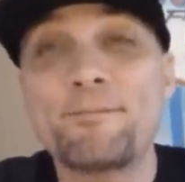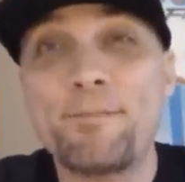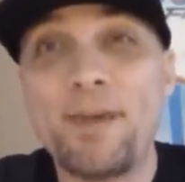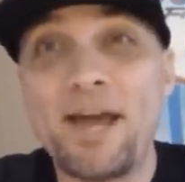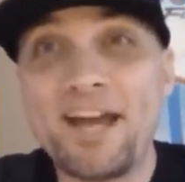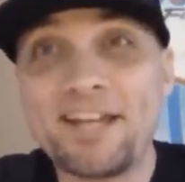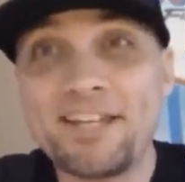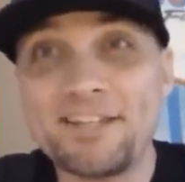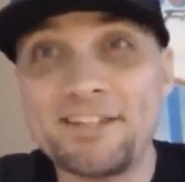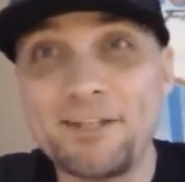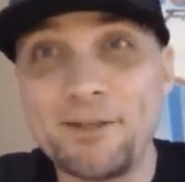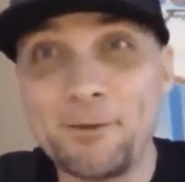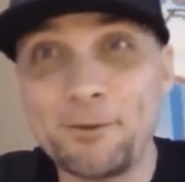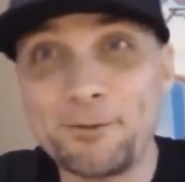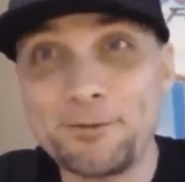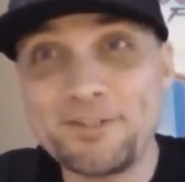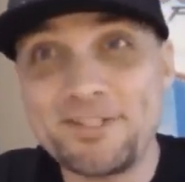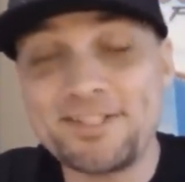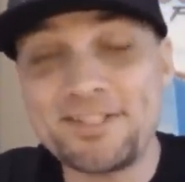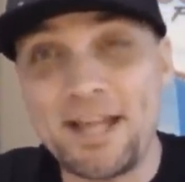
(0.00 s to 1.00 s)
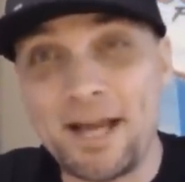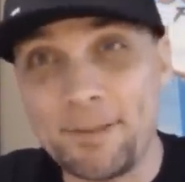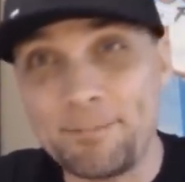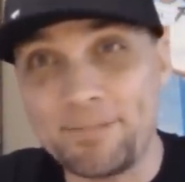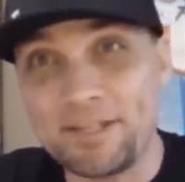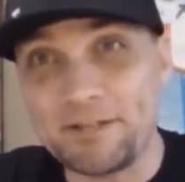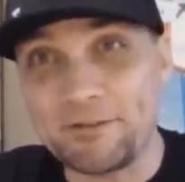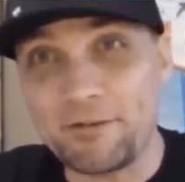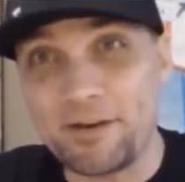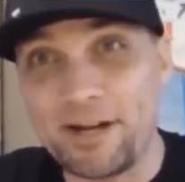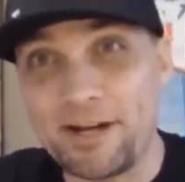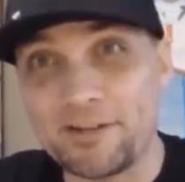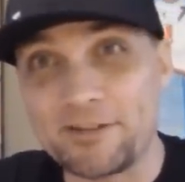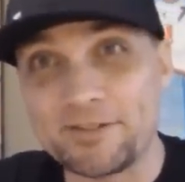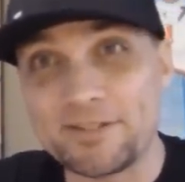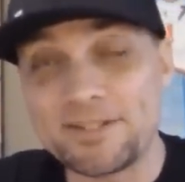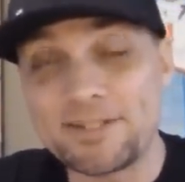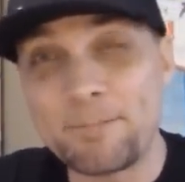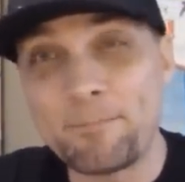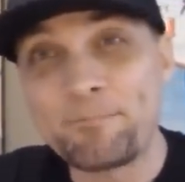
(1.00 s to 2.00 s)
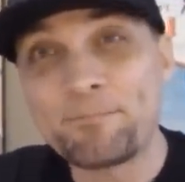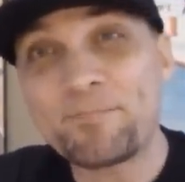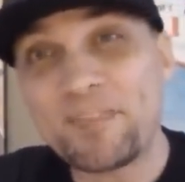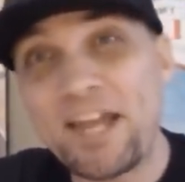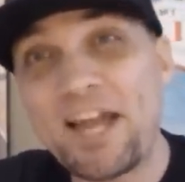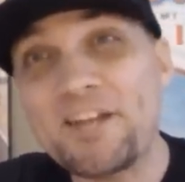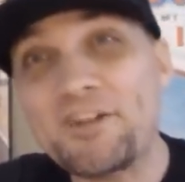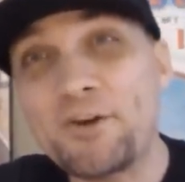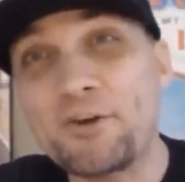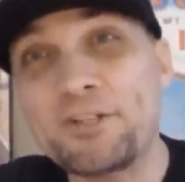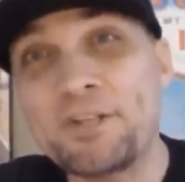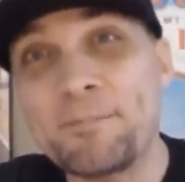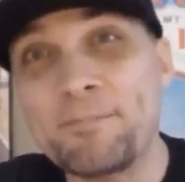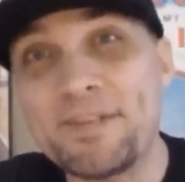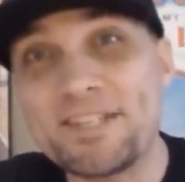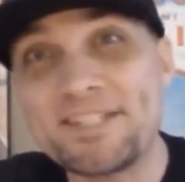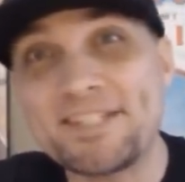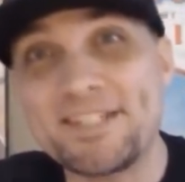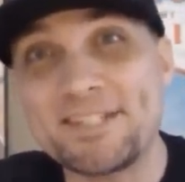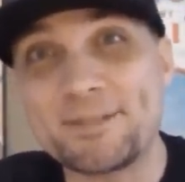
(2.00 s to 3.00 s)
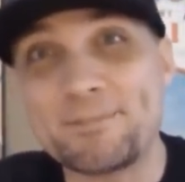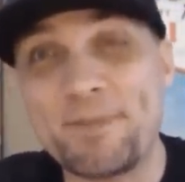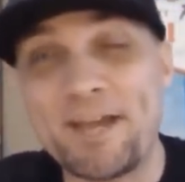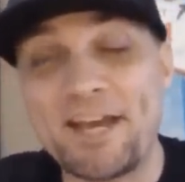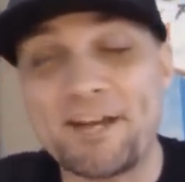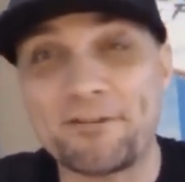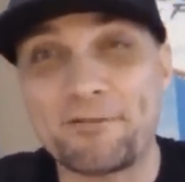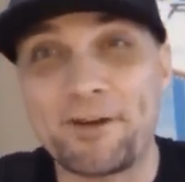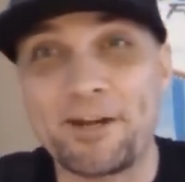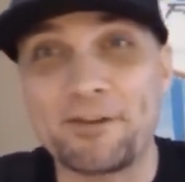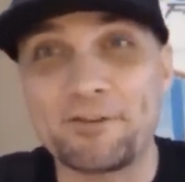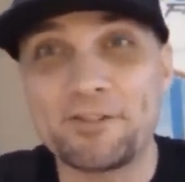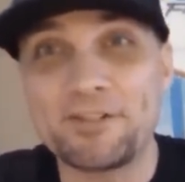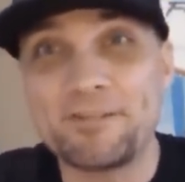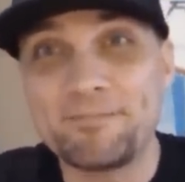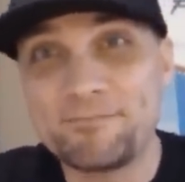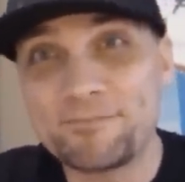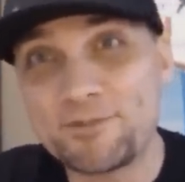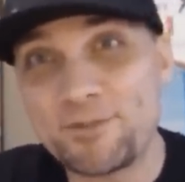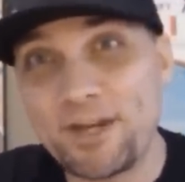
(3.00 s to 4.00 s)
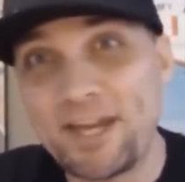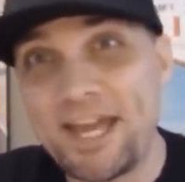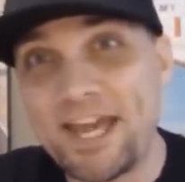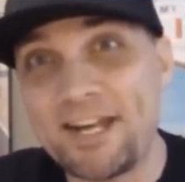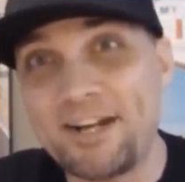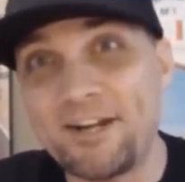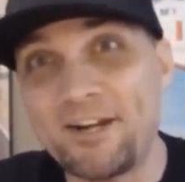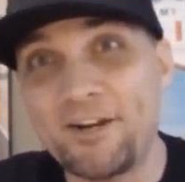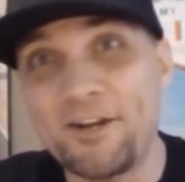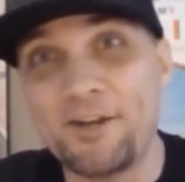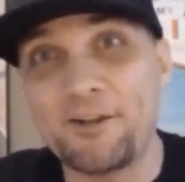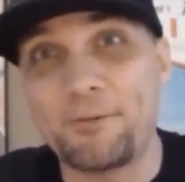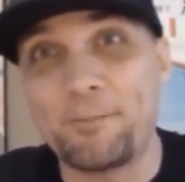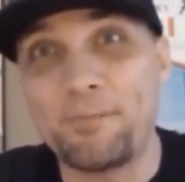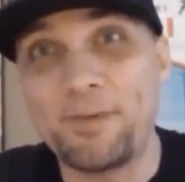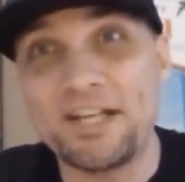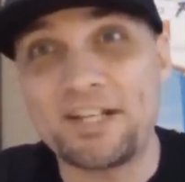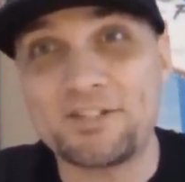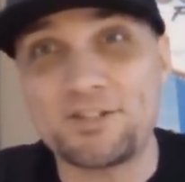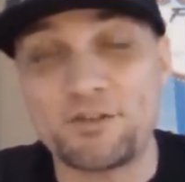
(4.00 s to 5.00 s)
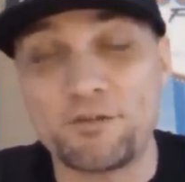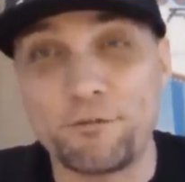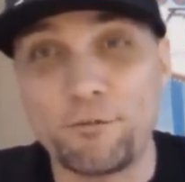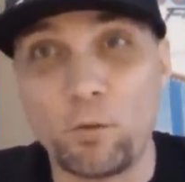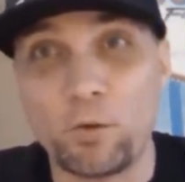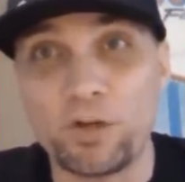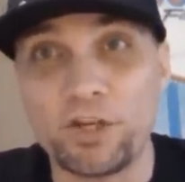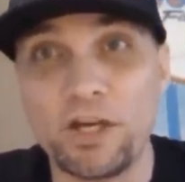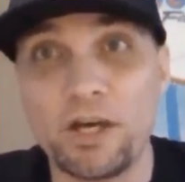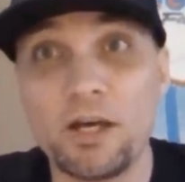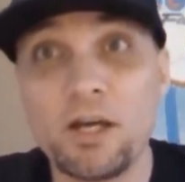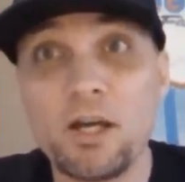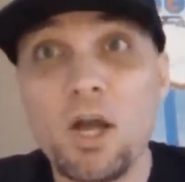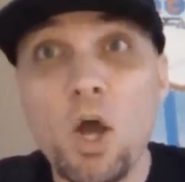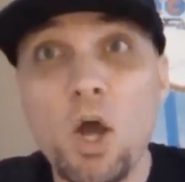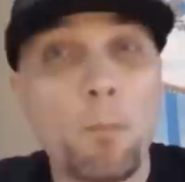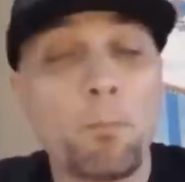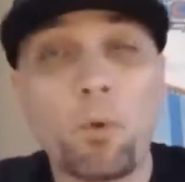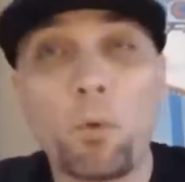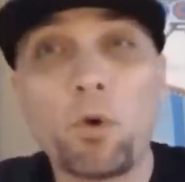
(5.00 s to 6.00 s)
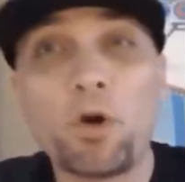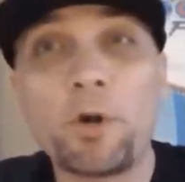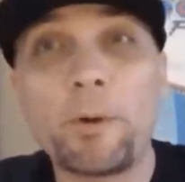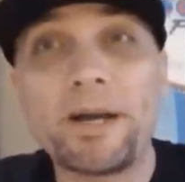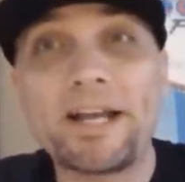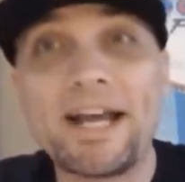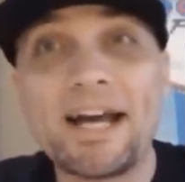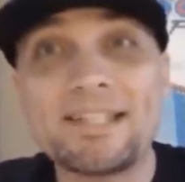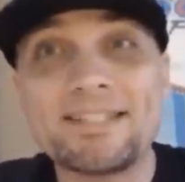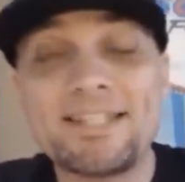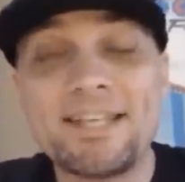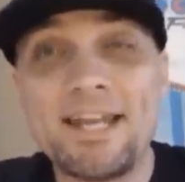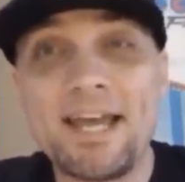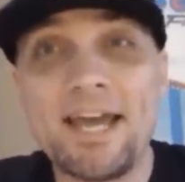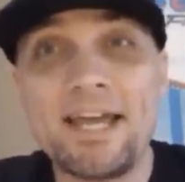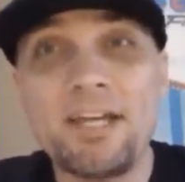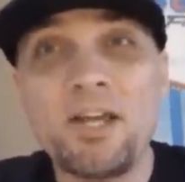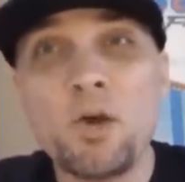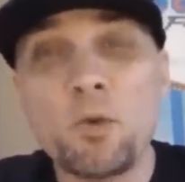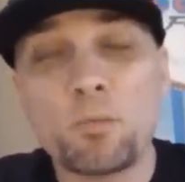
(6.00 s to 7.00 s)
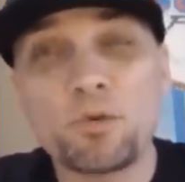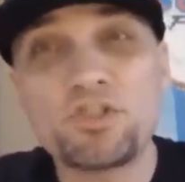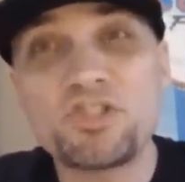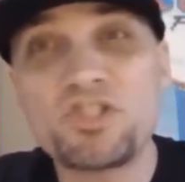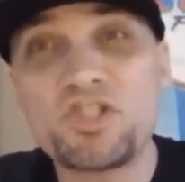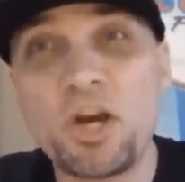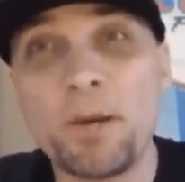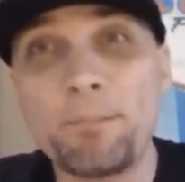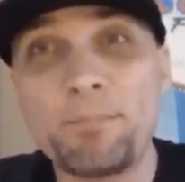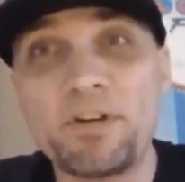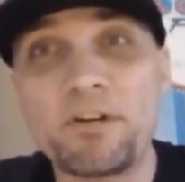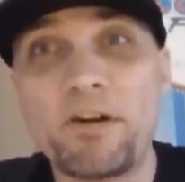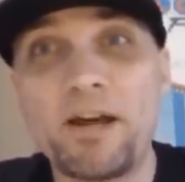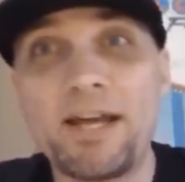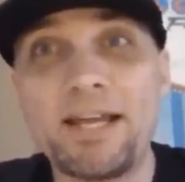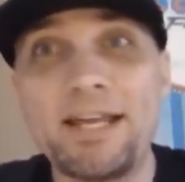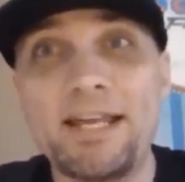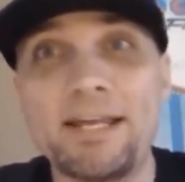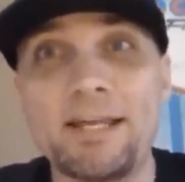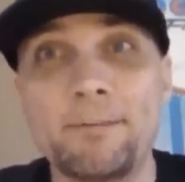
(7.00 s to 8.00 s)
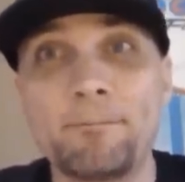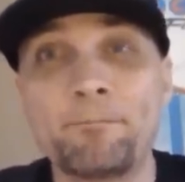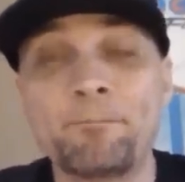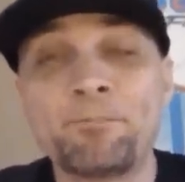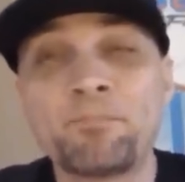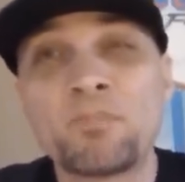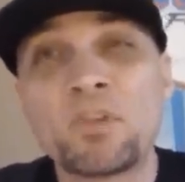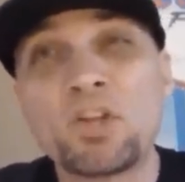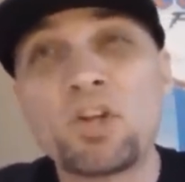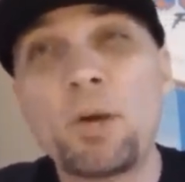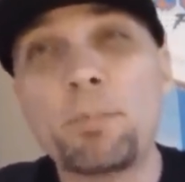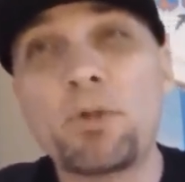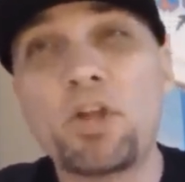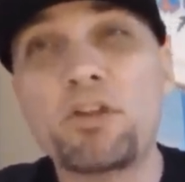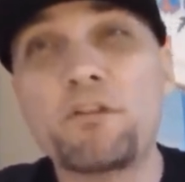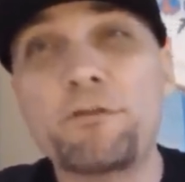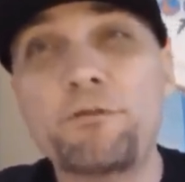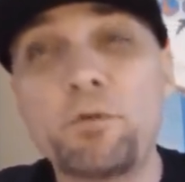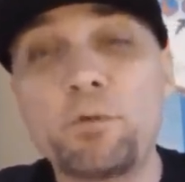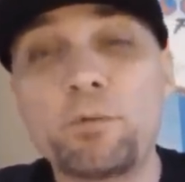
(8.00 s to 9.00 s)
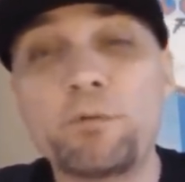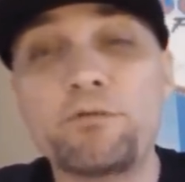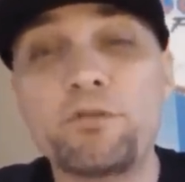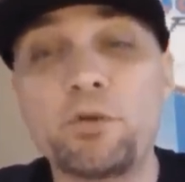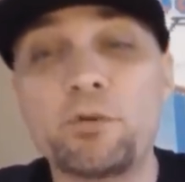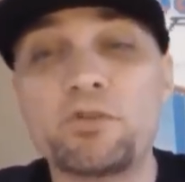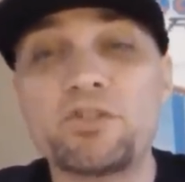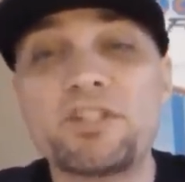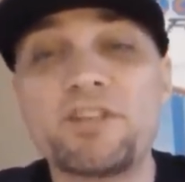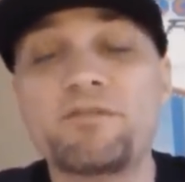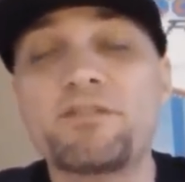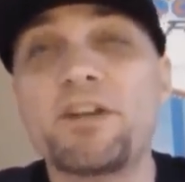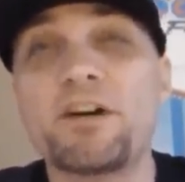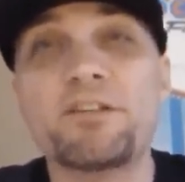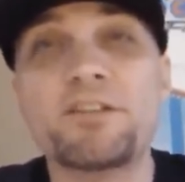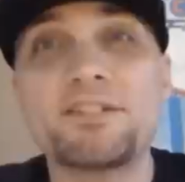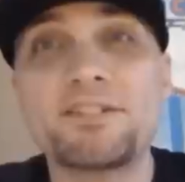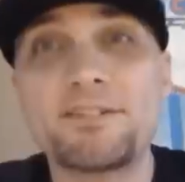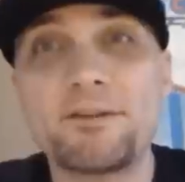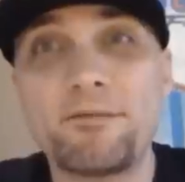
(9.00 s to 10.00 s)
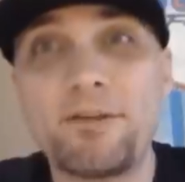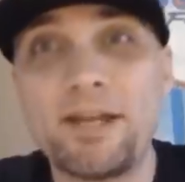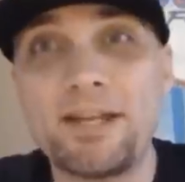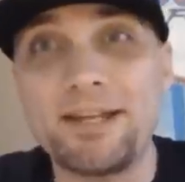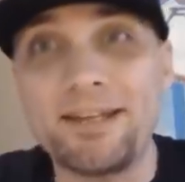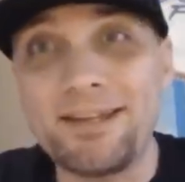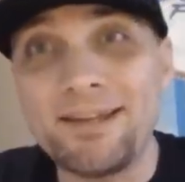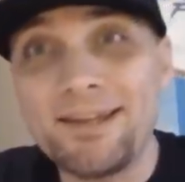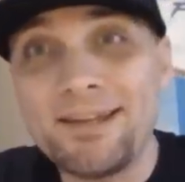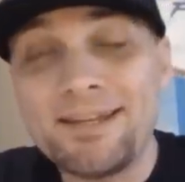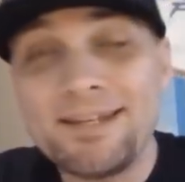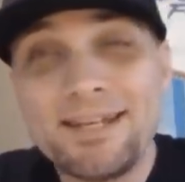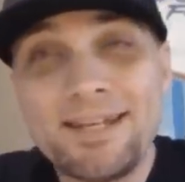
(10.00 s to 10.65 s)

Back in the old stomping grounds. I know you missed this background, so I added another picture for you. But what do I got today? We're jumping right in. A couple other food reviewers have done this already.